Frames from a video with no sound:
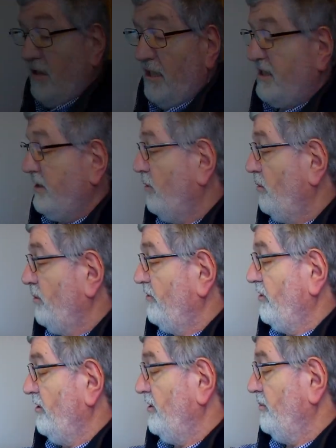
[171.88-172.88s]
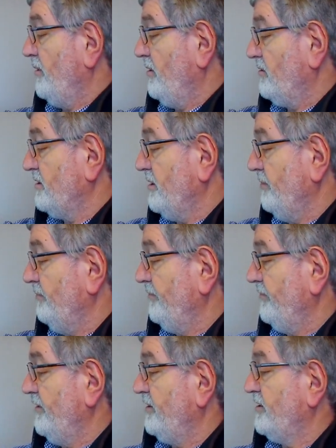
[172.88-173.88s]
let's see what we've got in the box.
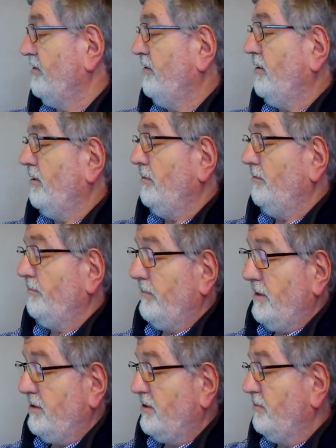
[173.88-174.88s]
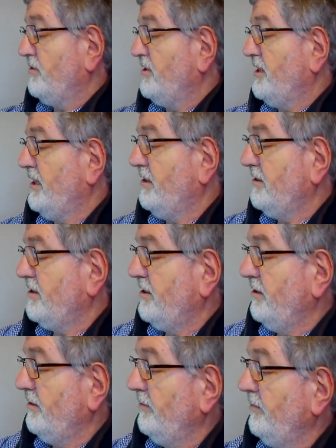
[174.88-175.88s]
First of all, some
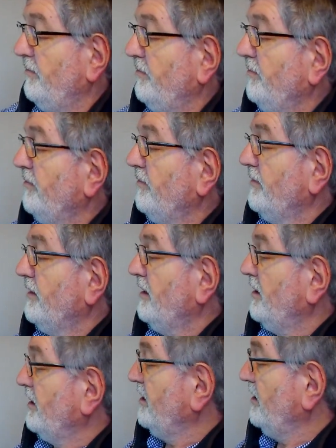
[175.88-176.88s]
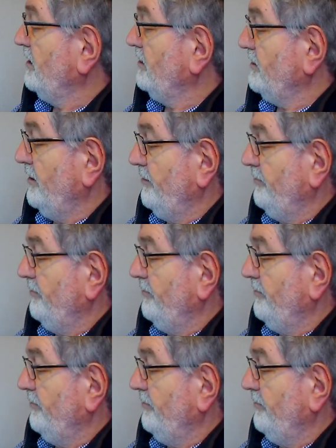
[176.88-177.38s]
stickers and a card.